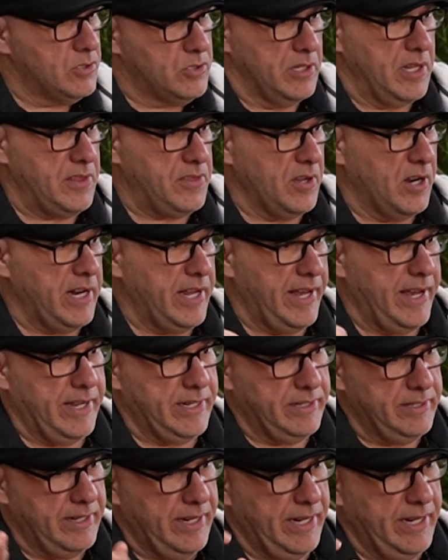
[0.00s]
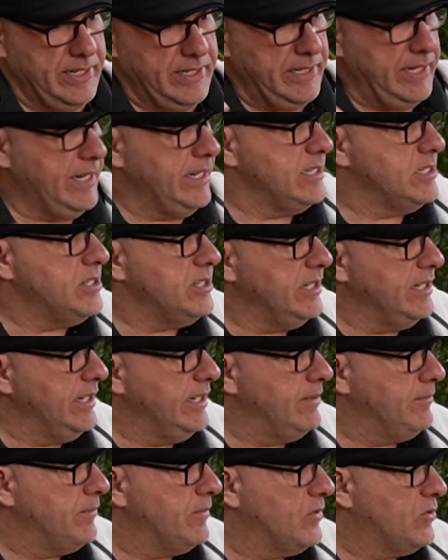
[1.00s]
So they thought I had ADHD.
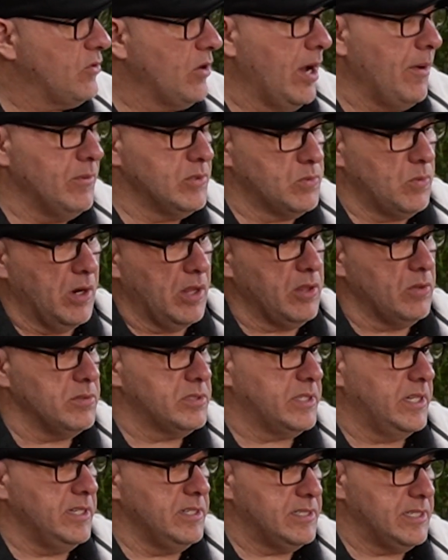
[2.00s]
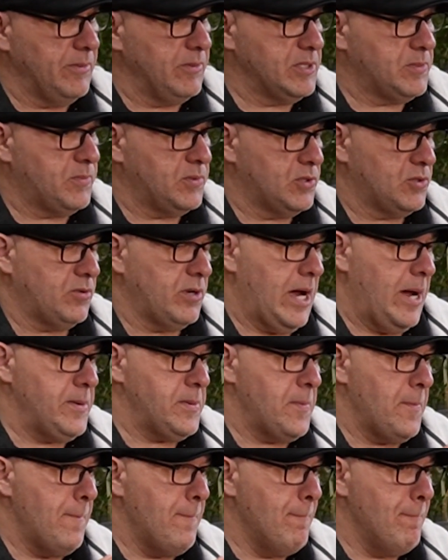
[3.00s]
So I was one of those kids that was
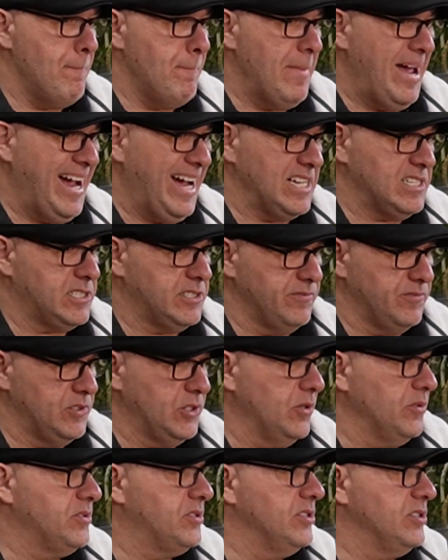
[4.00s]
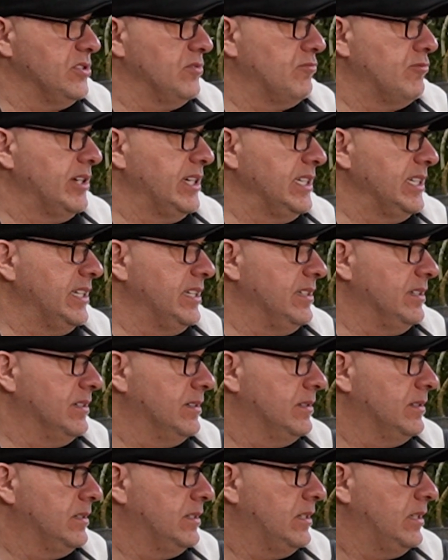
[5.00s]
prescribed massive doses of Ritalin.
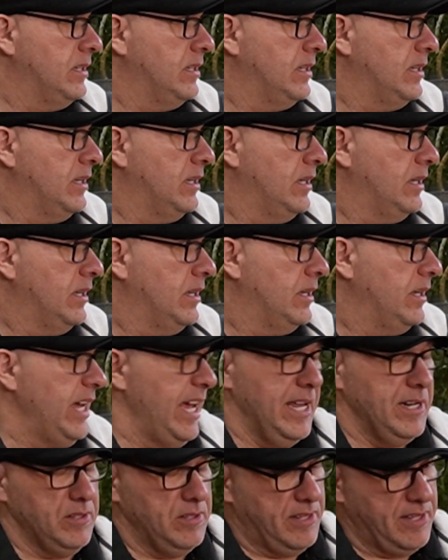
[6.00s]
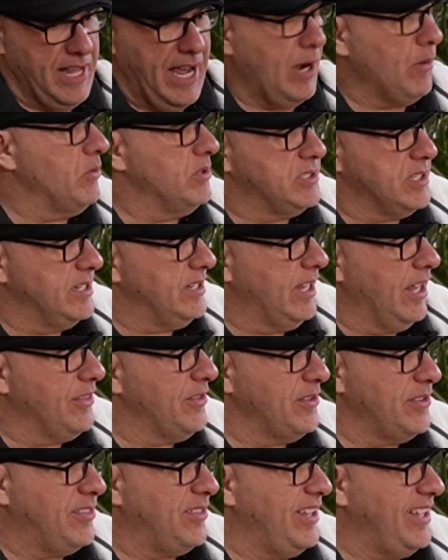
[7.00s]
And that was
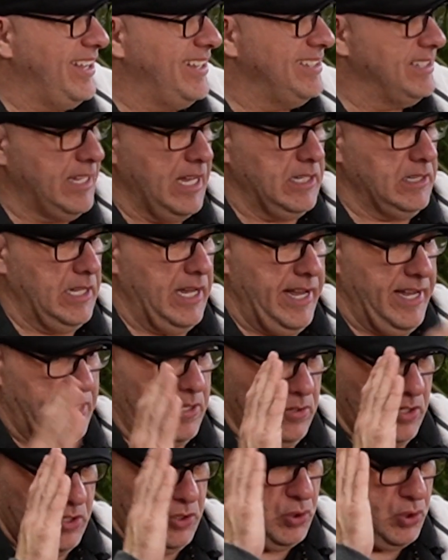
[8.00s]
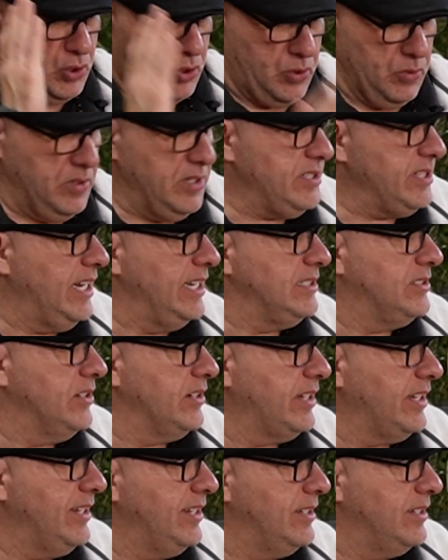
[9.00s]
another thing that, like, as soon as I
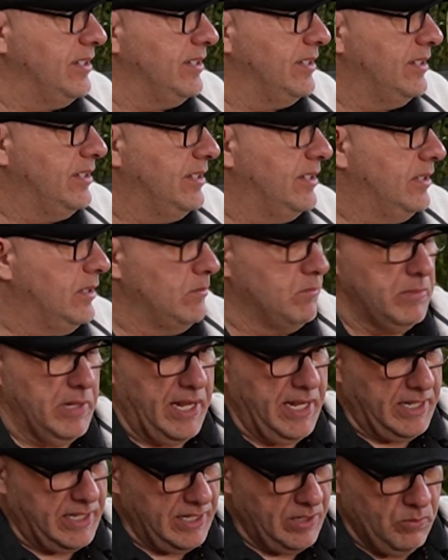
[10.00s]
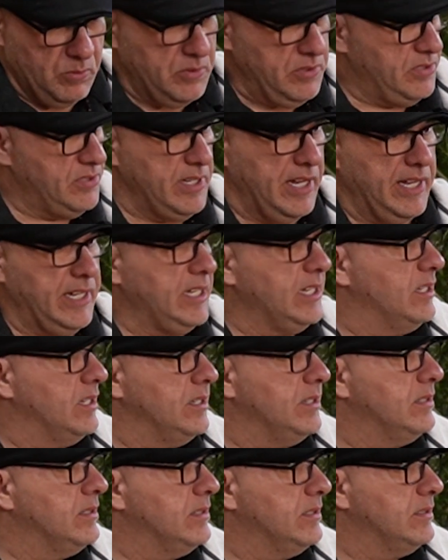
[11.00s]
took it, like, it was like,
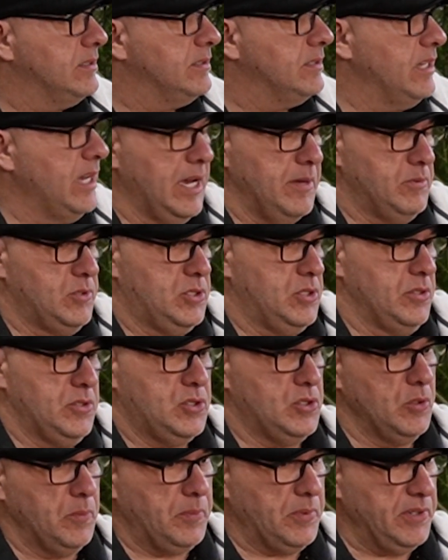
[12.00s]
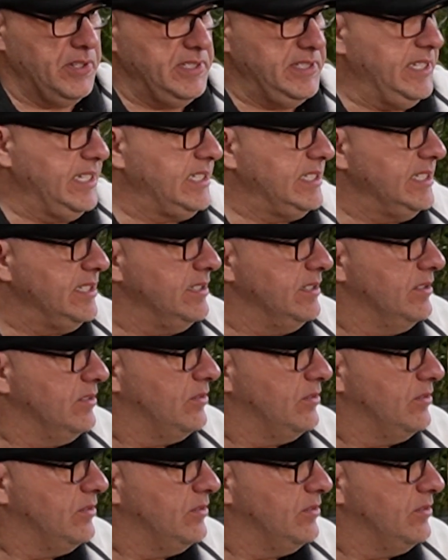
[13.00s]
I was super addicted.